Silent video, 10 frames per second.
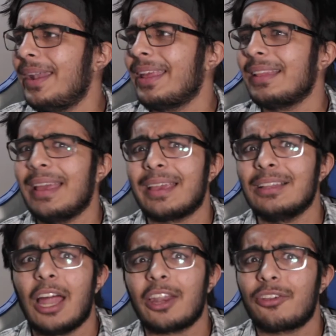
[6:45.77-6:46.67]
rating like a
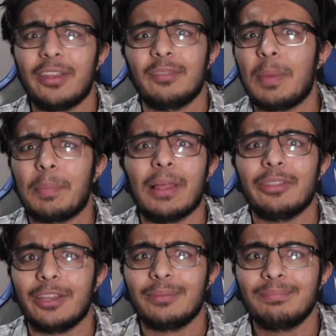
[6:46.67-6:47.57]
lot of crazy people
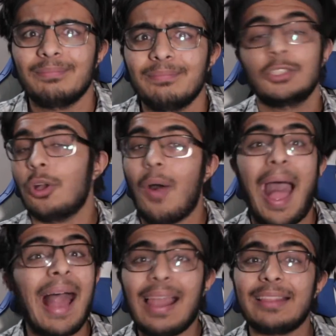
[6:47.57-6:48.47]
out there. So
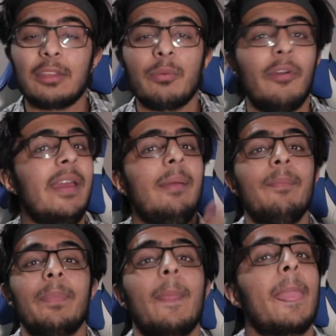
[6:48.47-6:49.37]
I like this movie,
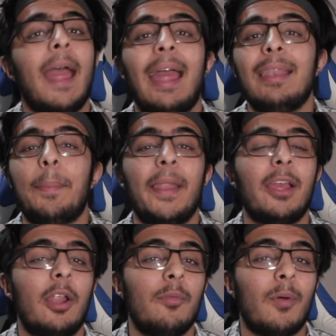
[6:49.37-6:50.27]
and
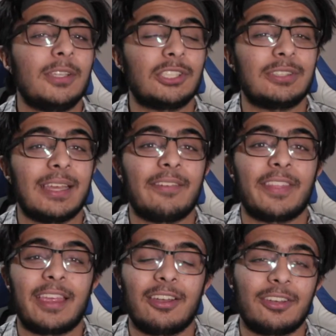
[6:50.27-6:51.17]
depending on what you think of
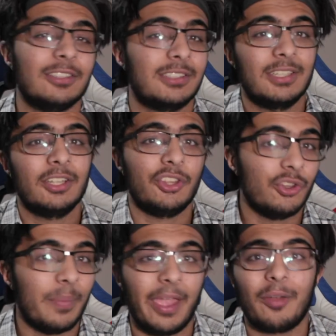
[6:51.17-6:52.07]
the characters,
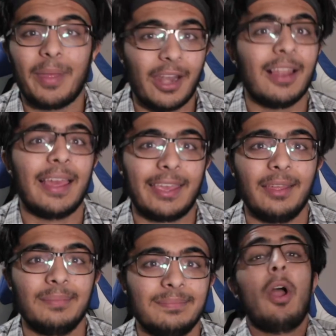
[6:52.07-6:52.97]
you may or may not like it.